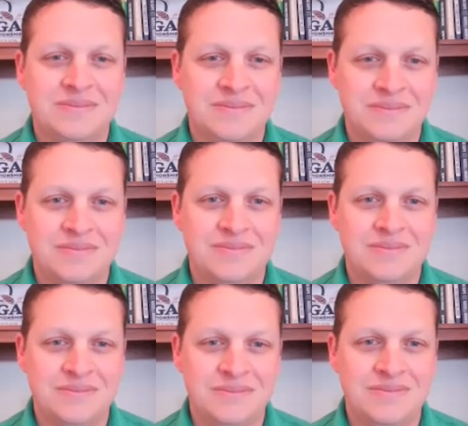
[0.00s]

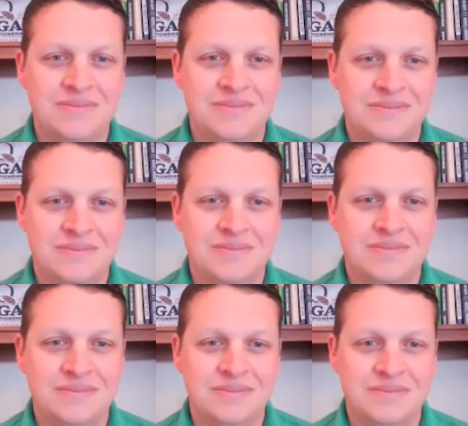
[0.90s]

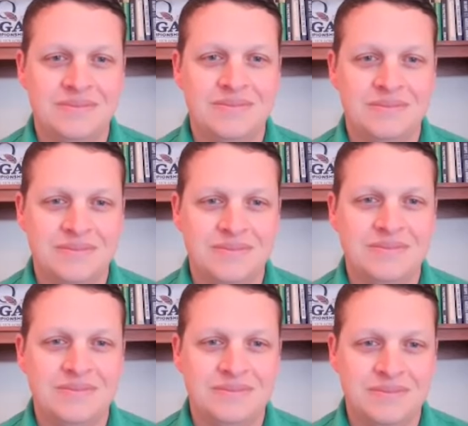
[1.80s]

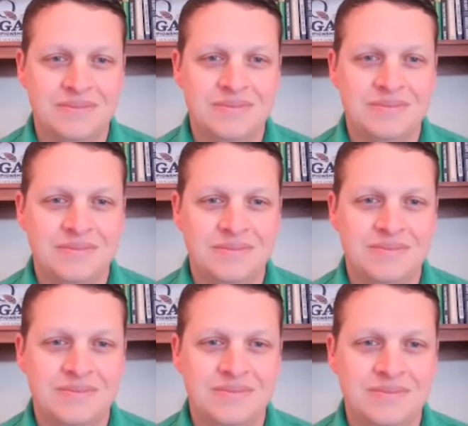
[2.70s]

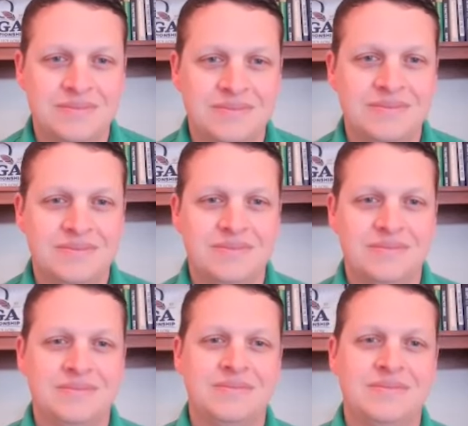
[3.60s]

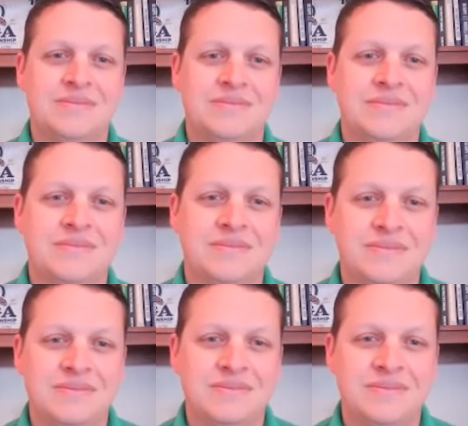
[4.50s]

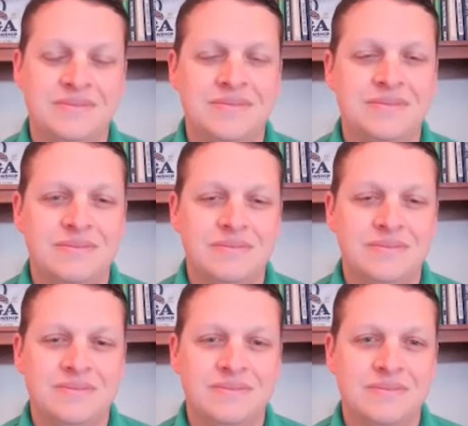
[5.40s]
The person shown says nothing.